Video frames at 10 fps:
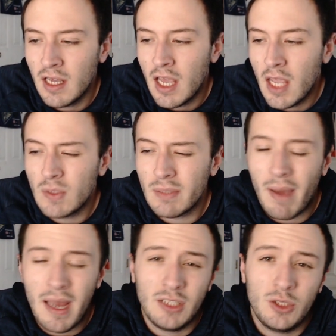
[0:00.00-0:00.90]
He was a
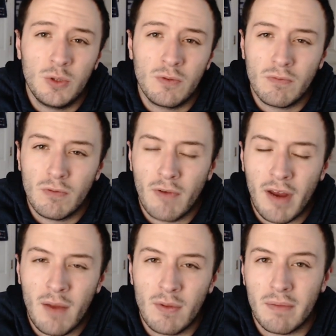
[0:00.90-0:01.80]
-2
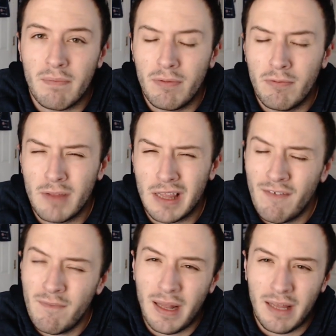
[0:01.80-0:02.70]
rating with
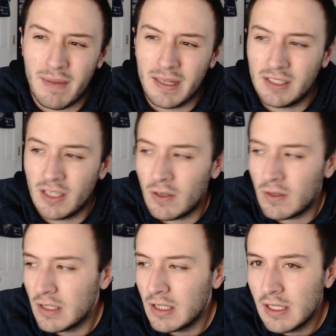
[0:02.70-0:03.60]
11 penalty minutes, so
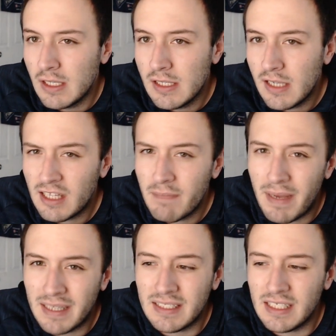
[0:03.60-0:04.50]
not the
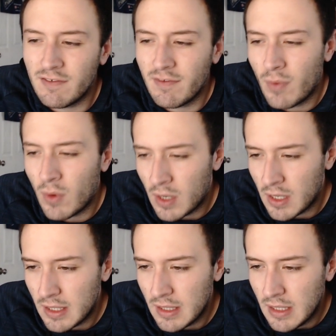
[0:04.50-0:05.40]
best season for Moore.
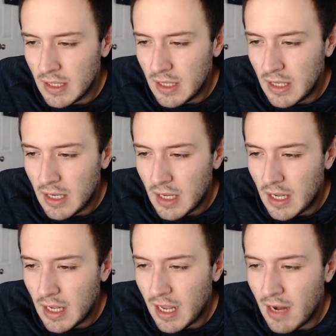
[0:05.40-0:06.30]

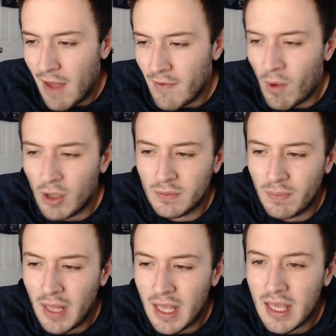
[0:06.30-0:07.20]
And having watched him
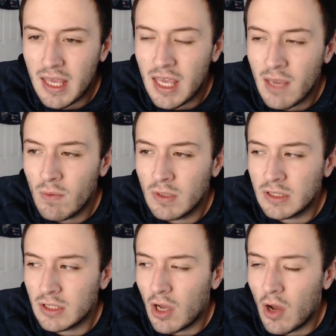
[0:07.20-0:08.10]
play, he was
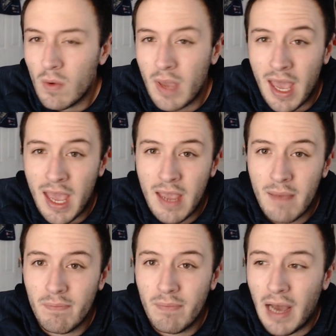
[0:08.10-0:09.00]
okay,
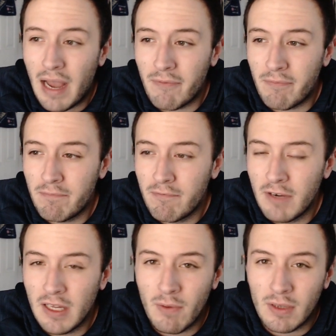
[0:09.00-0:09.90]
but I
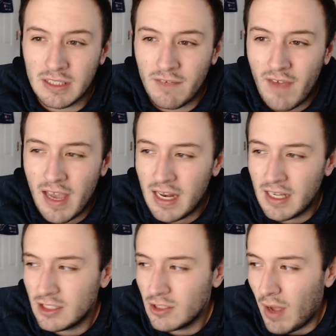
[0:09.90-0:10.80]
really wasn't a fan.
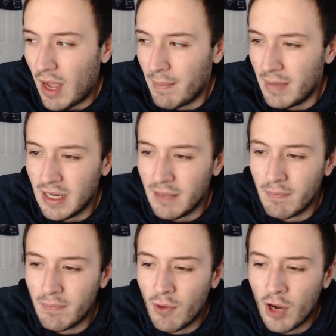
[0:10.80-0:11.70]
So I'm going to
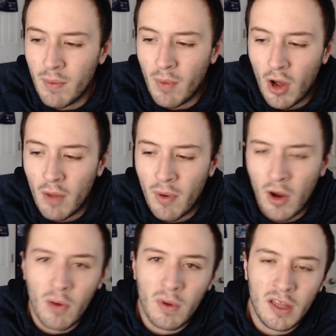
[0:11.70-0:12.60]
put him on
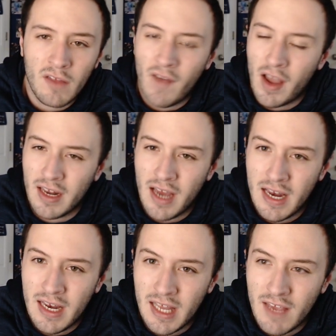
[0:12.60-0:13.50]
par with
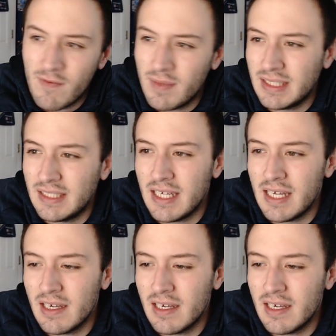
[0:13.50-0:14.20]
Vakanainen and give him a C.